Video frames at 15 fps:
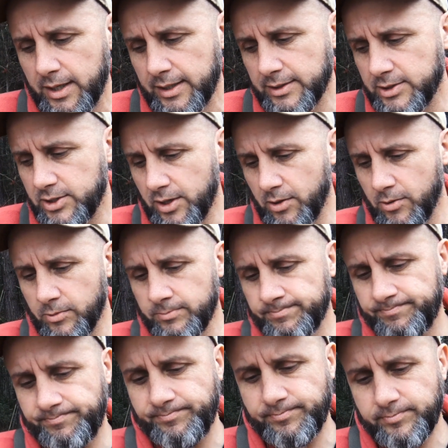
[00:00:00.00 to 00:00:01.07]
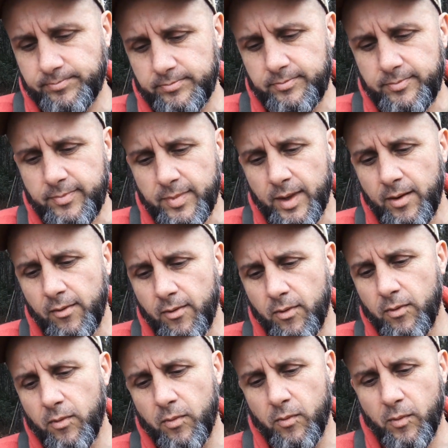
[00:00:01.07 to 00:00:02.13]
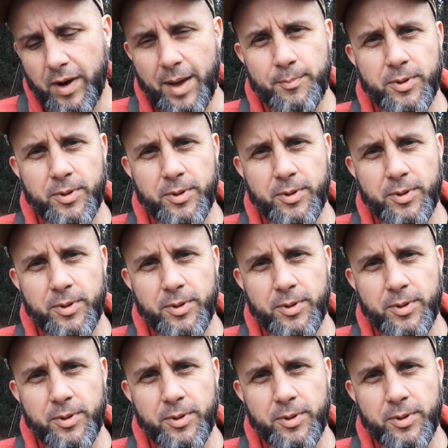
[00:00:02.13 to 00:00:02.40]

And so when